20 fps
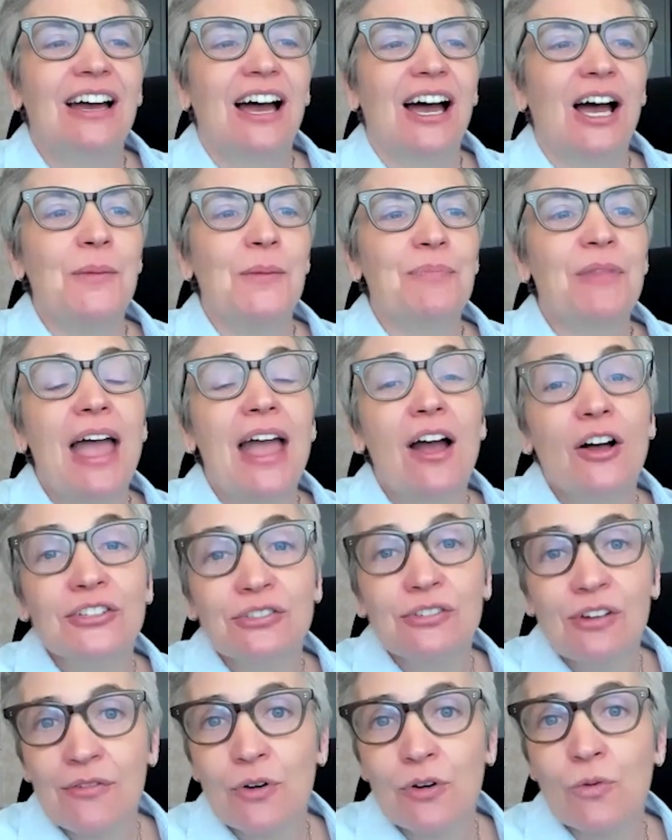Um, I
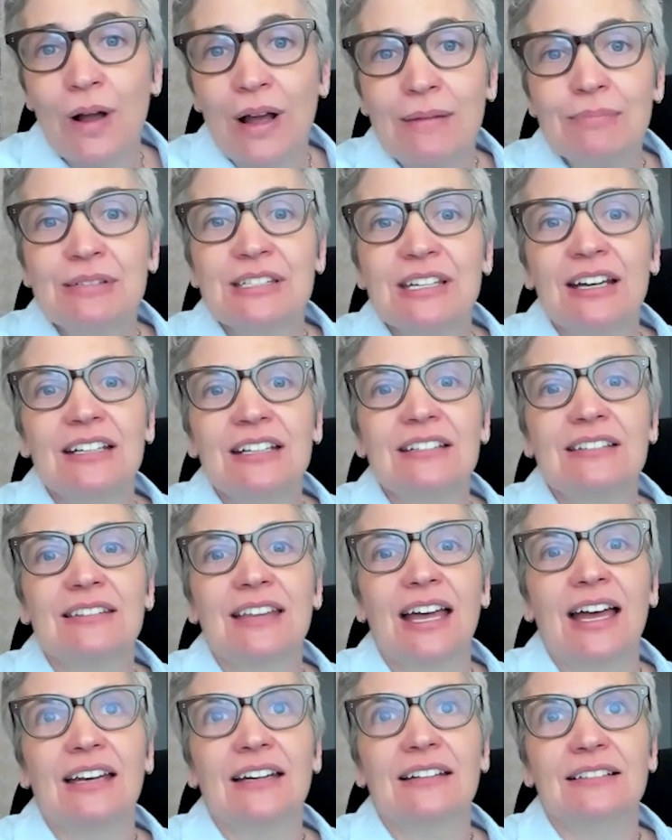also have a website
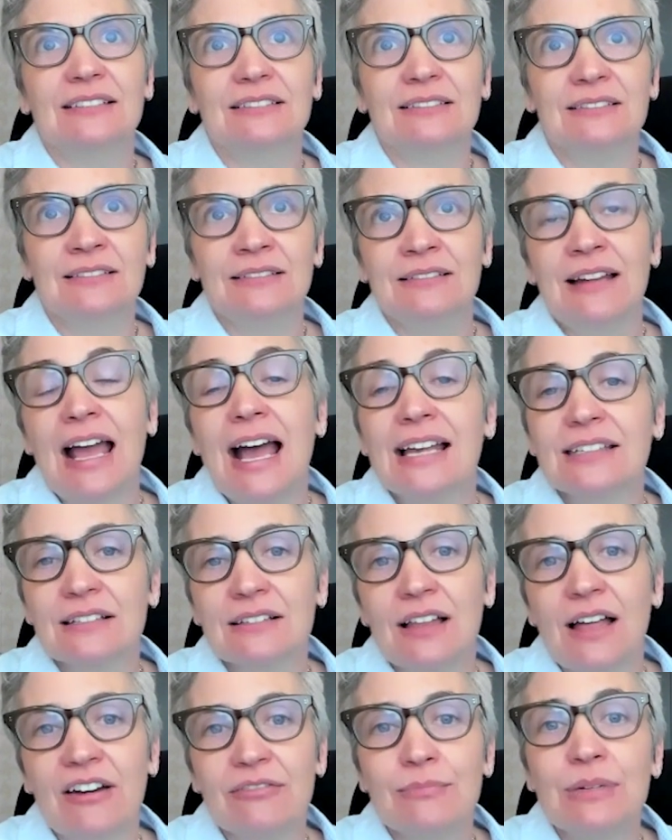that has a
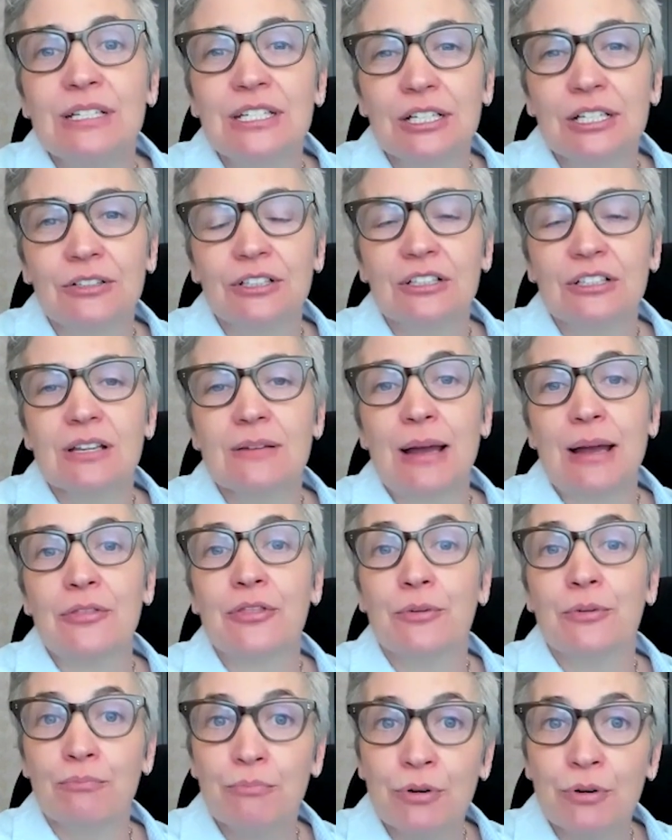lot of material
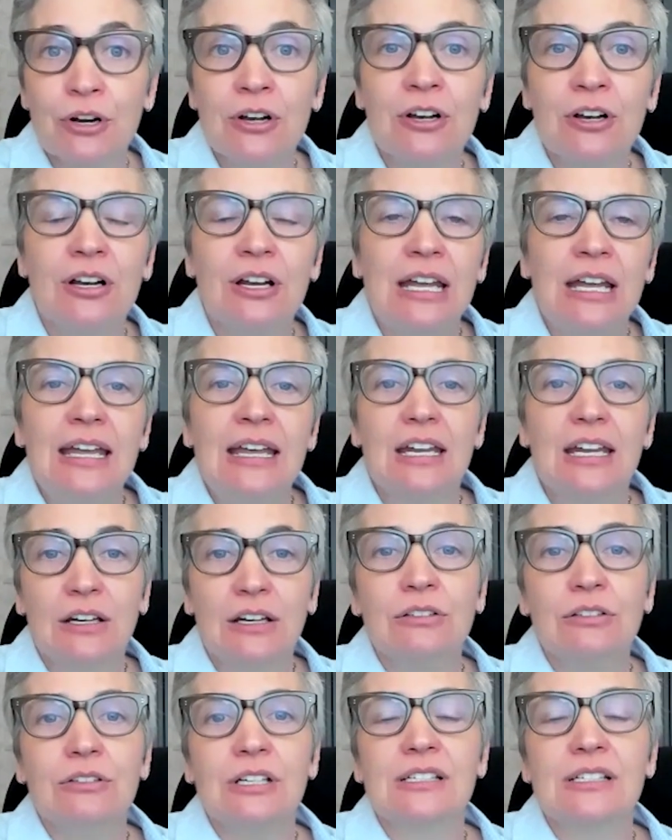about the book,
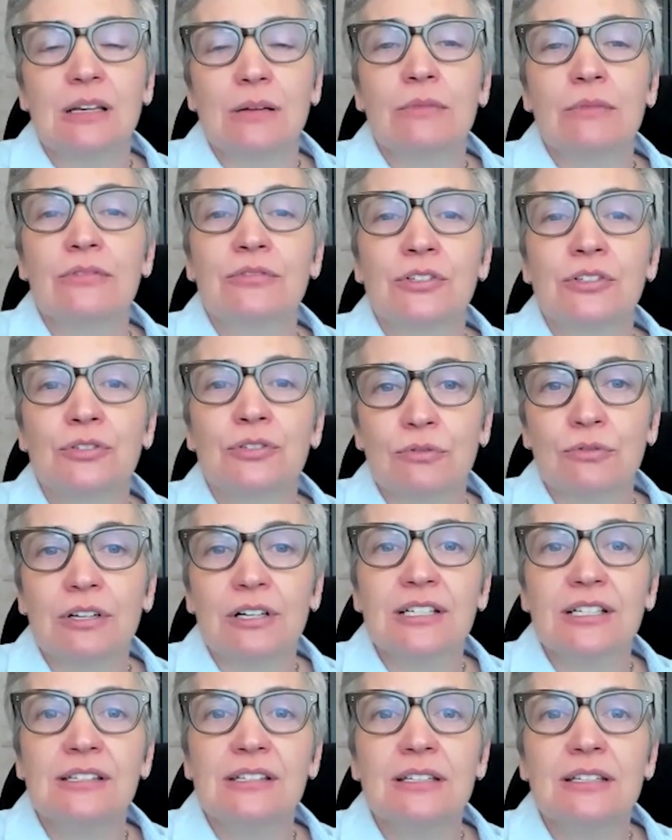including some of the
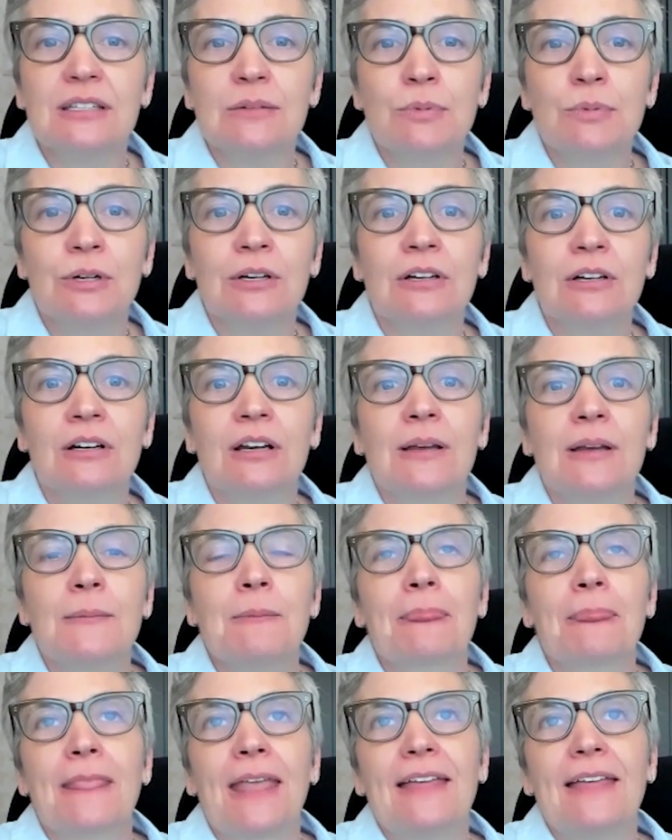stories in the book.
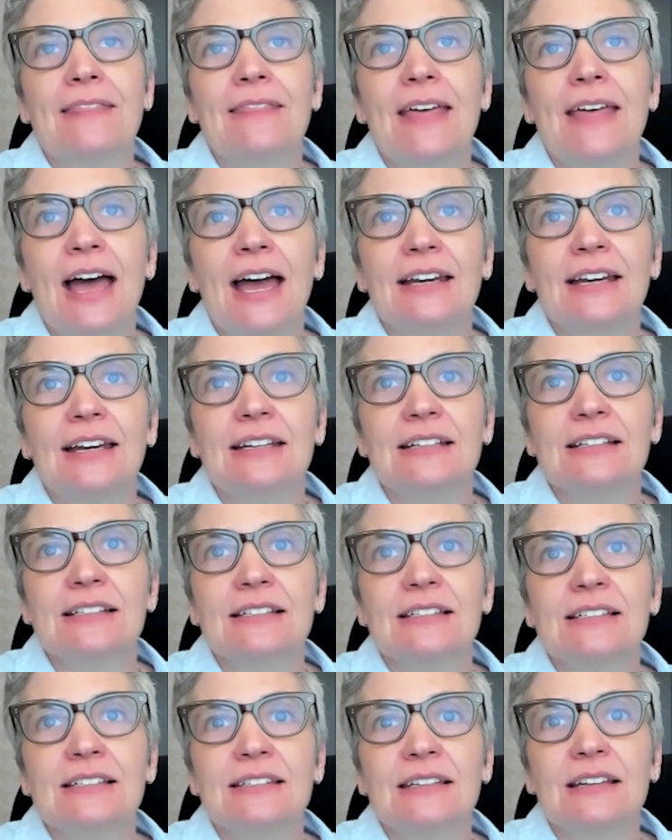And that
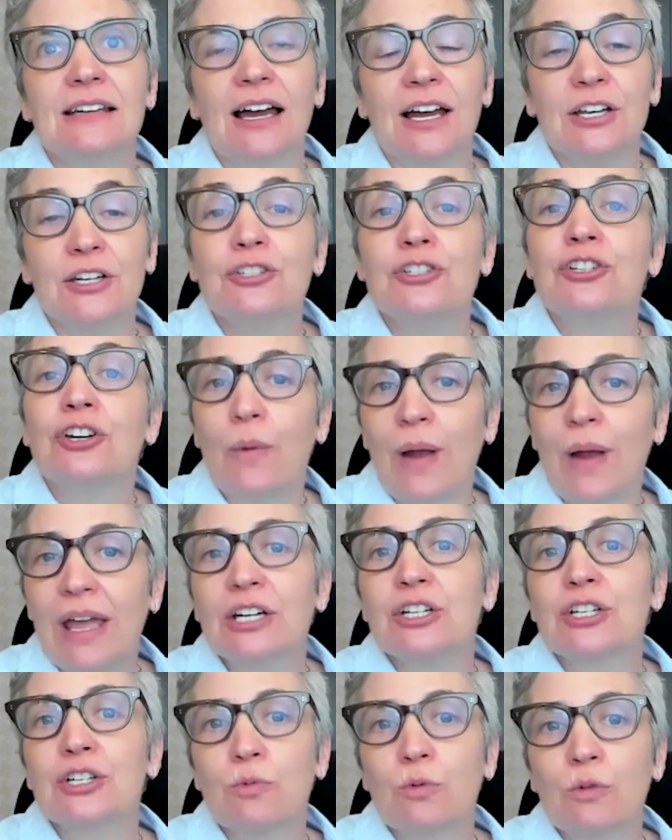is uh,
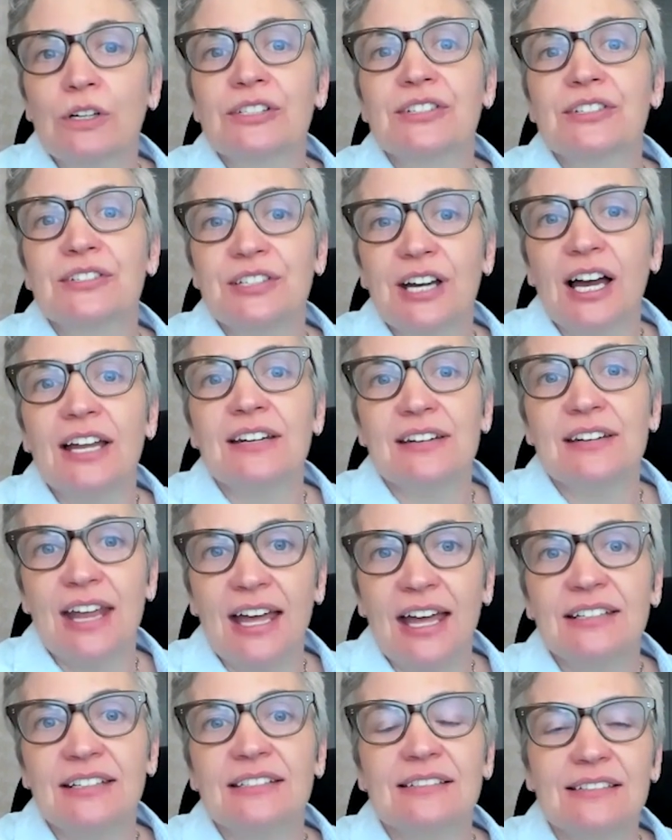
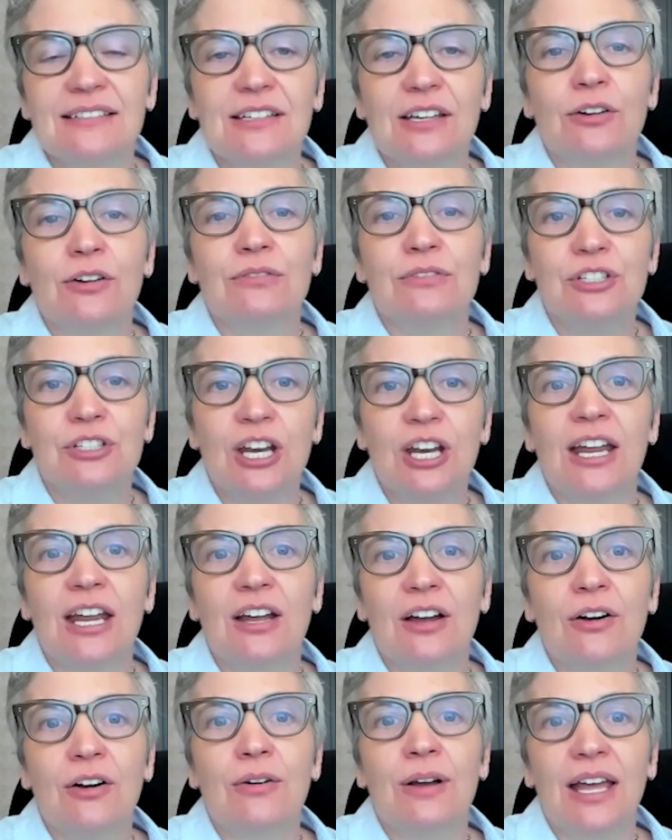joannaschwartz.net. So
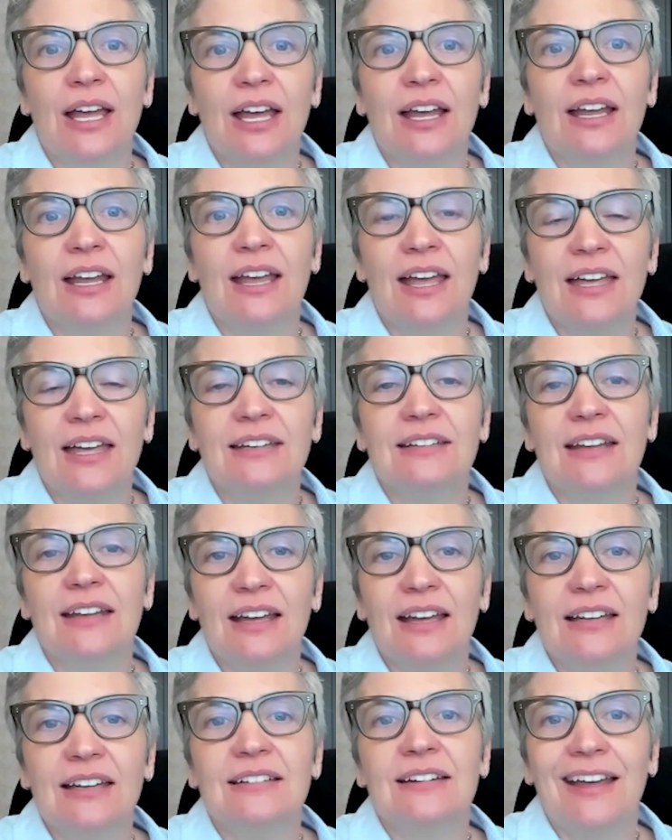J O A N
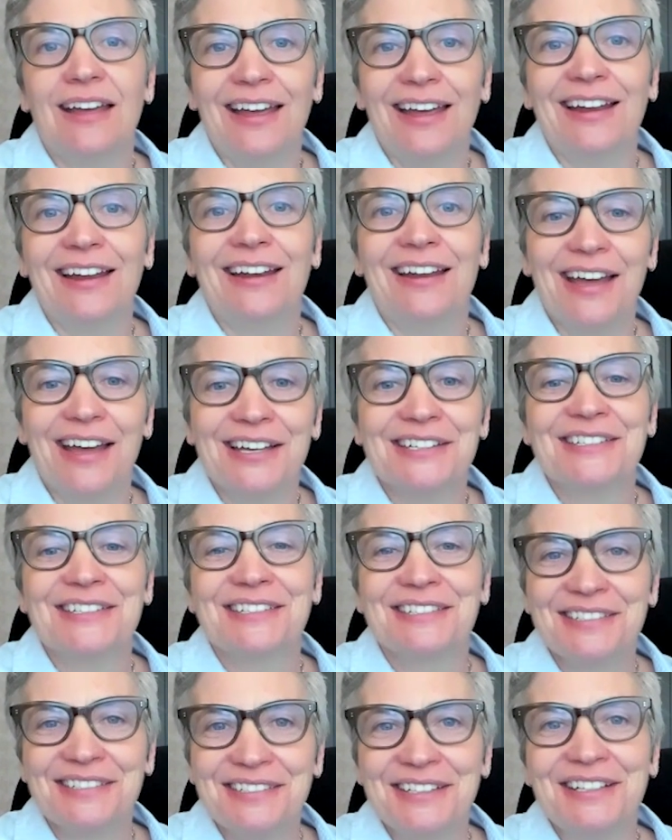N A
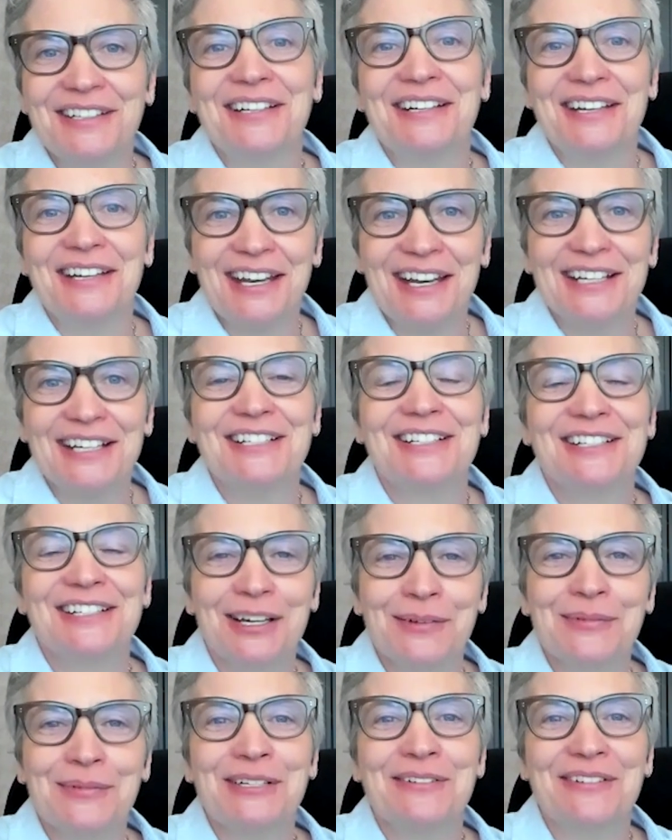S C H
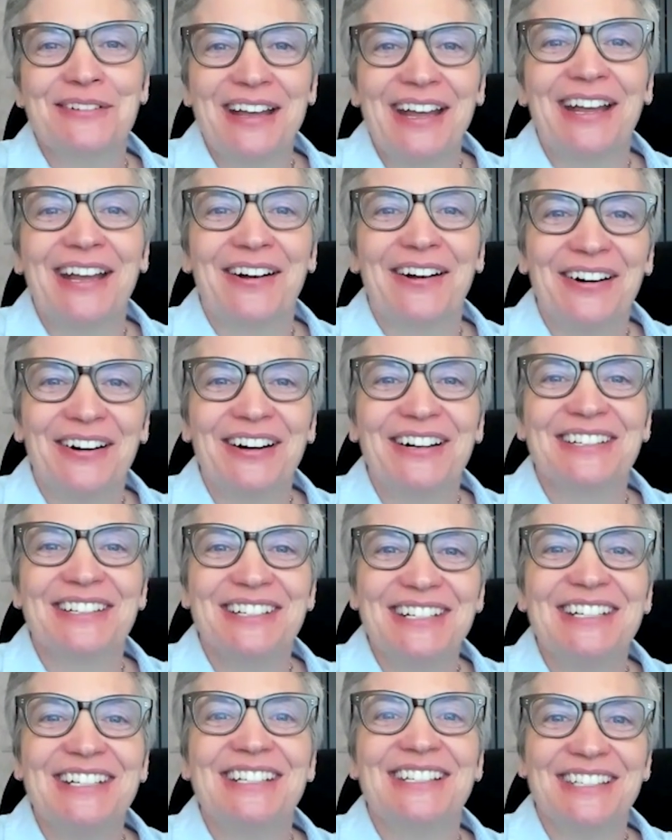W A R
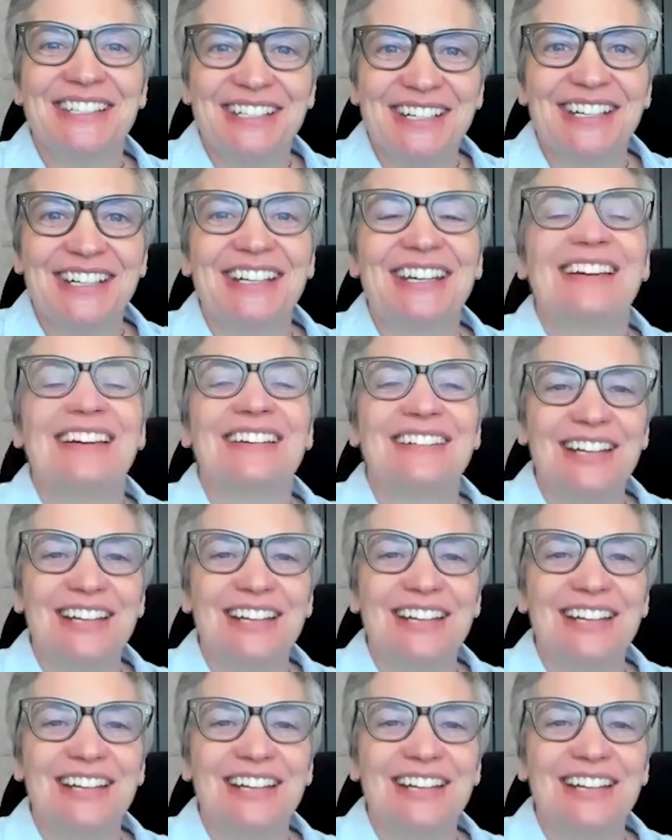T Z